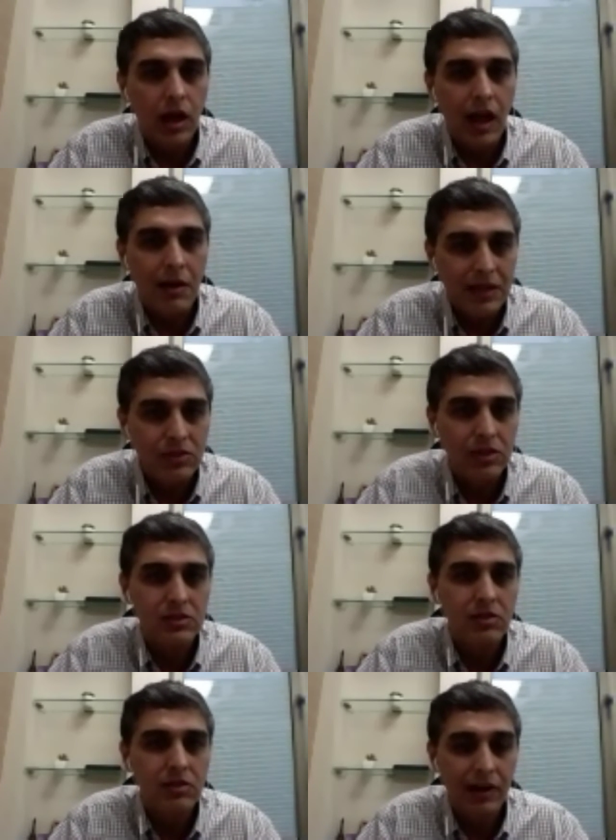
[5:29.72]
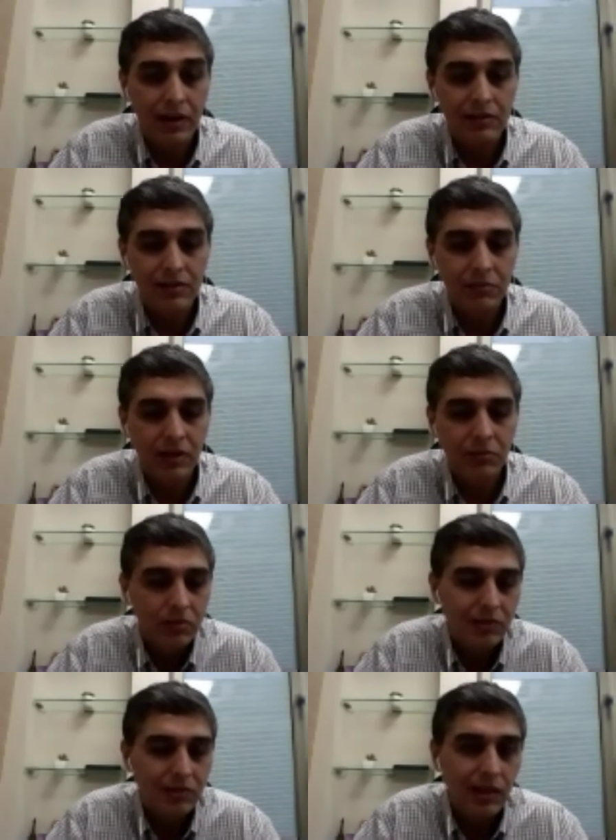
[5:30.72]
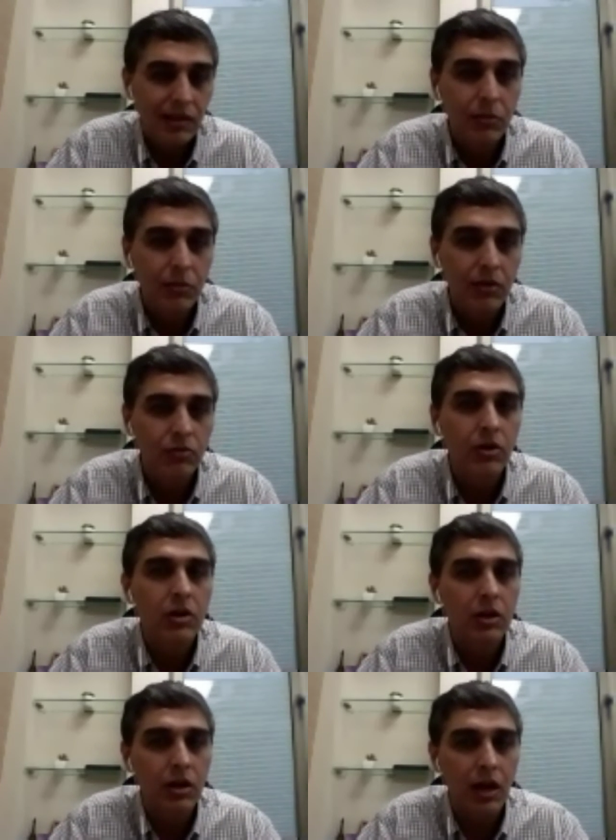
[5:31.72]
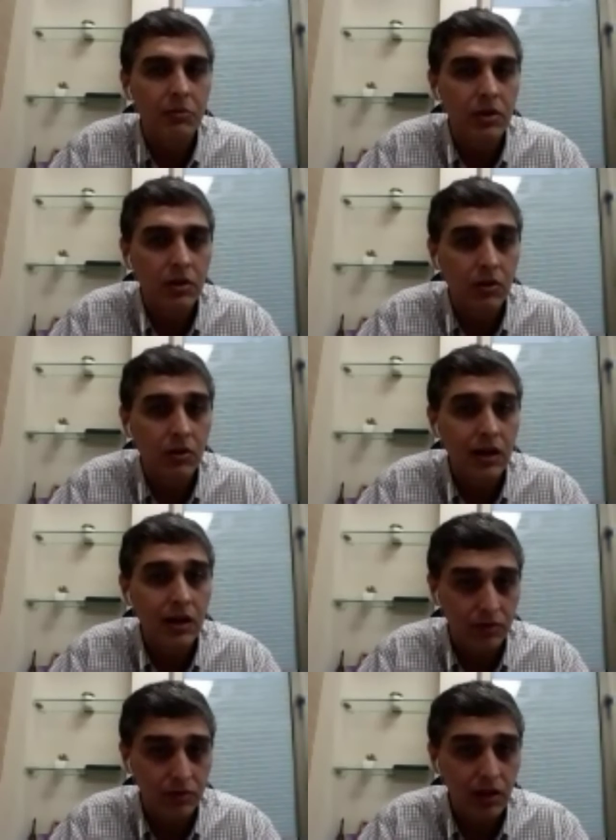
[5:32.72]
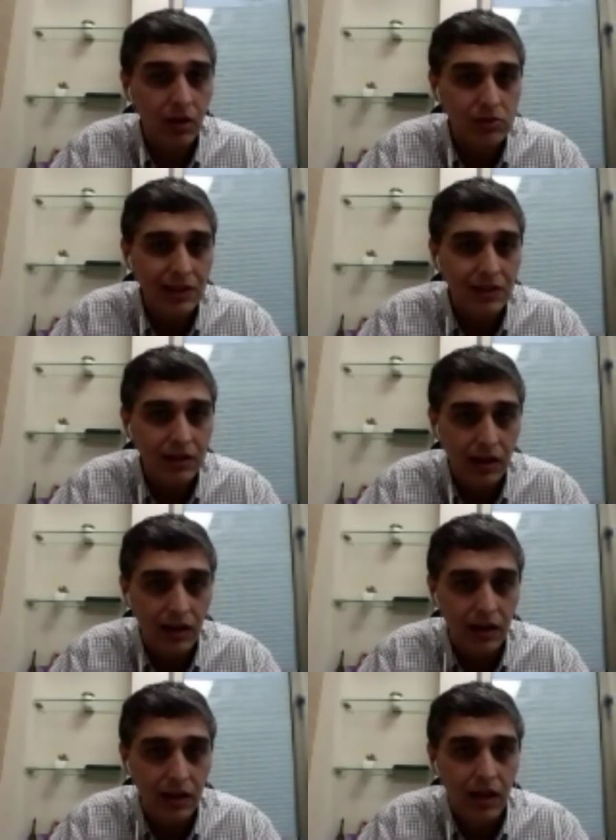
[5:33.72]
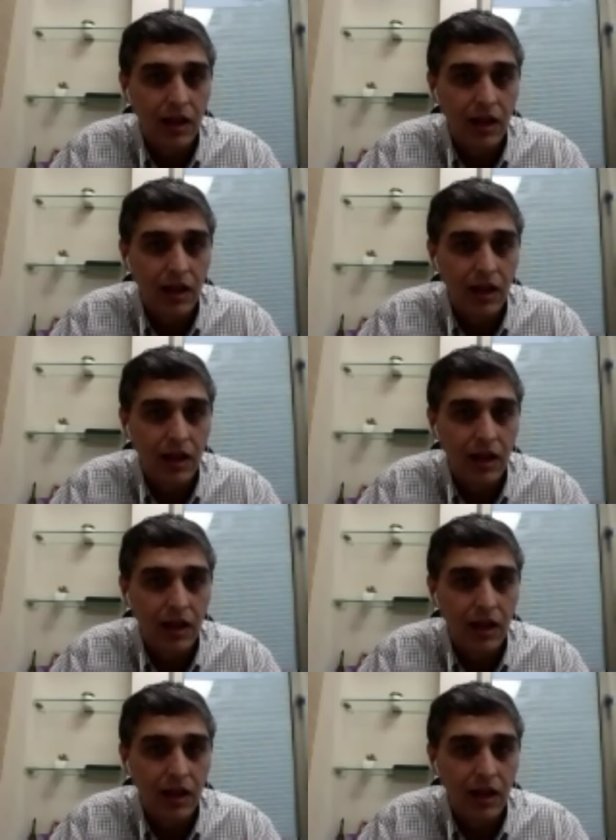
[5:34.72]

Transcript: Am I justified? Sometimes it's like when you've got a hammer in your hand, everything looks like a nail.